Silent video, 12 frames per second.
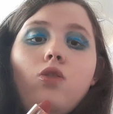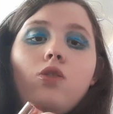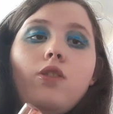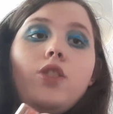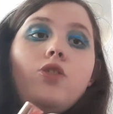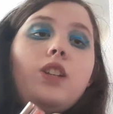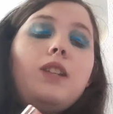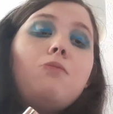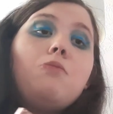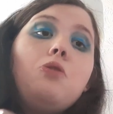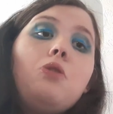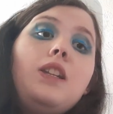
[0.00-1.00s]
orangey,
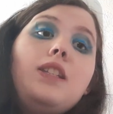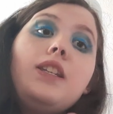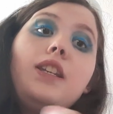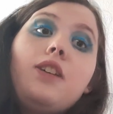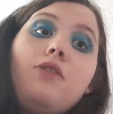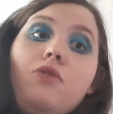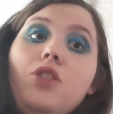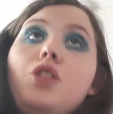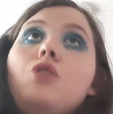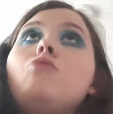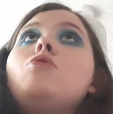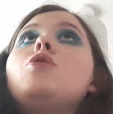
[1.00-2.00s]
more leaning of a nude